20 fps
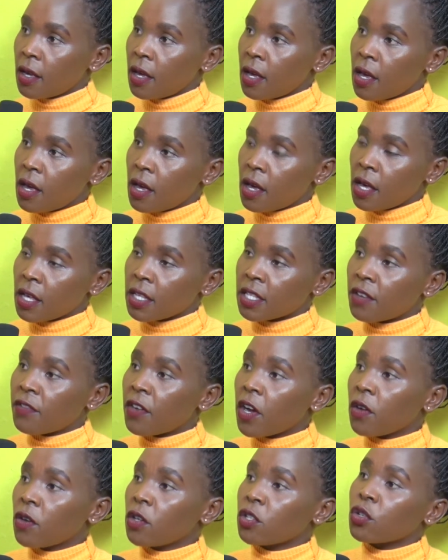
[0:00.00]
is a
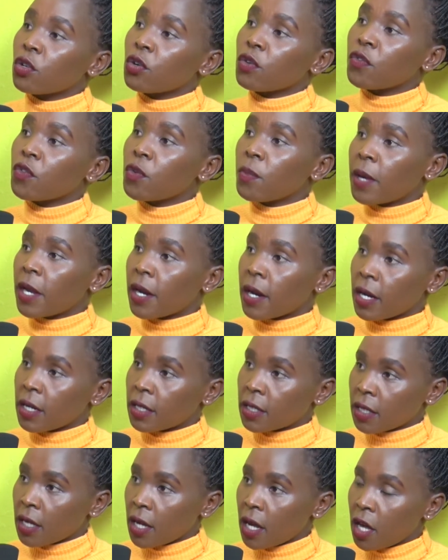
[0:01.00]
violation of human
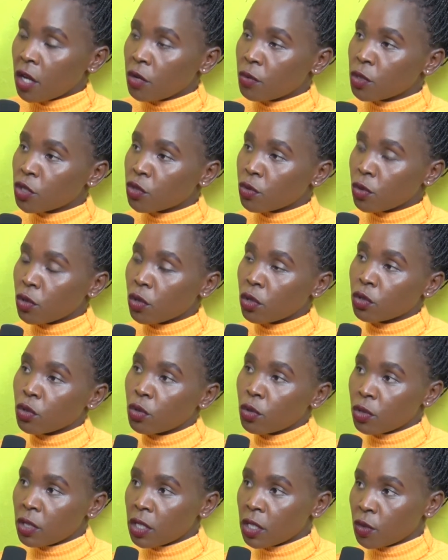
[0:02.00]
right, and we should not
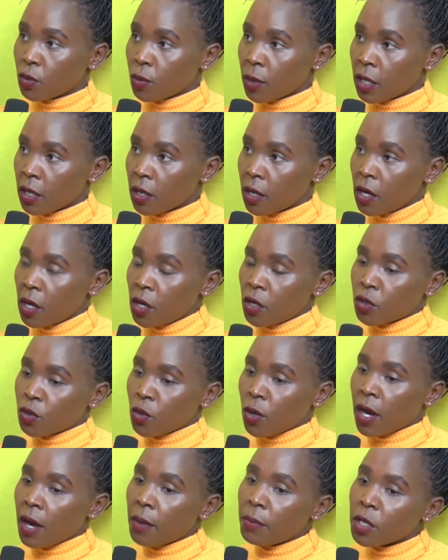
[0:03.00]
go this way. So
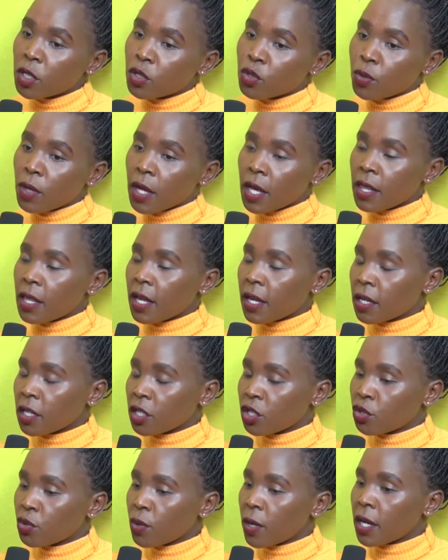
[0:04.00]
coming together and
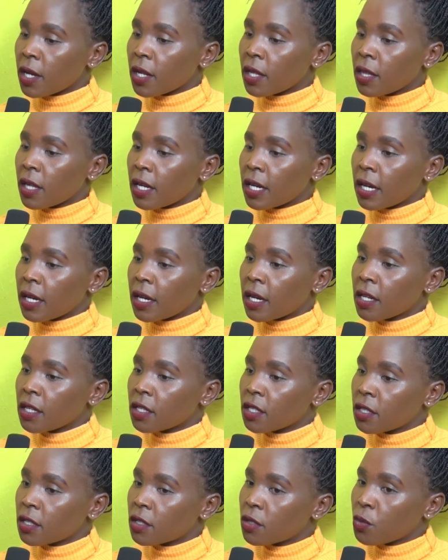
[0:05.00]
ensuring that at
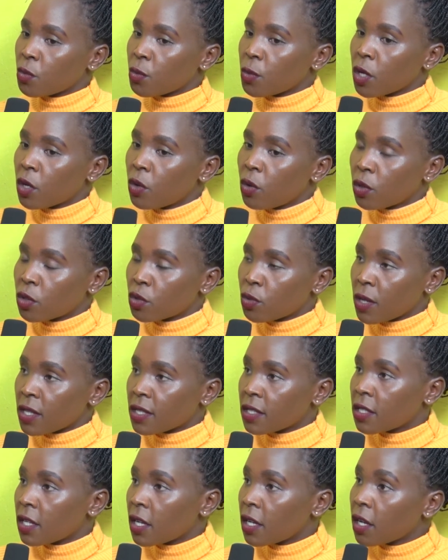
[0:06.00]
least we go
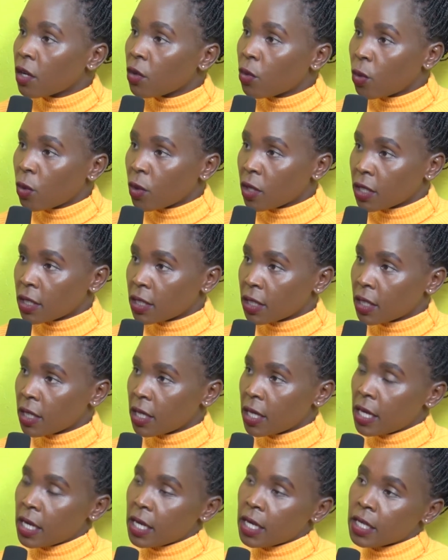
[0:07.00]
towards gender equality
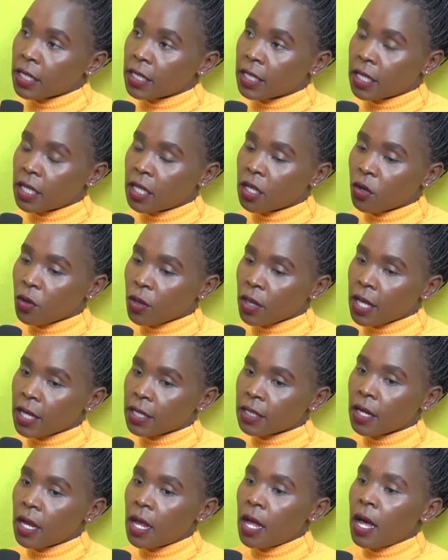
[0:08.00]
is key on
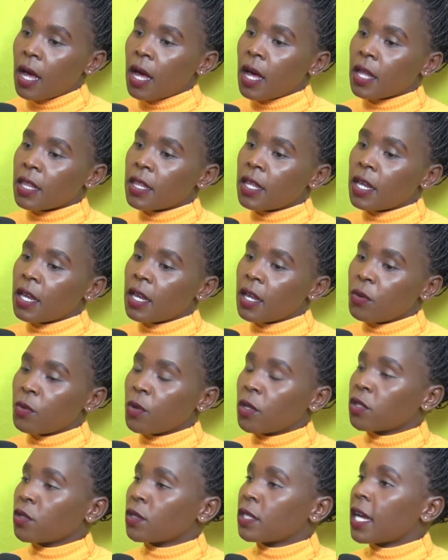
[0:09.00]
that. And then we
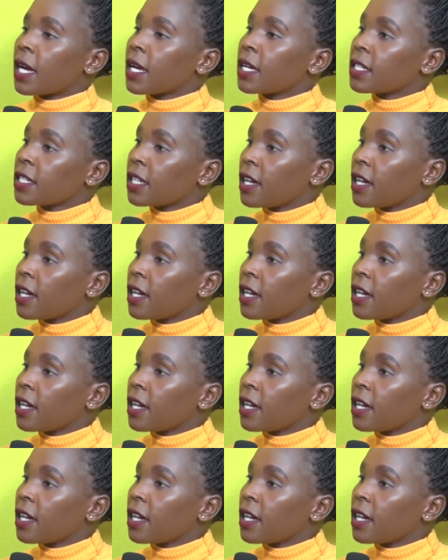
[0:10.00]
also target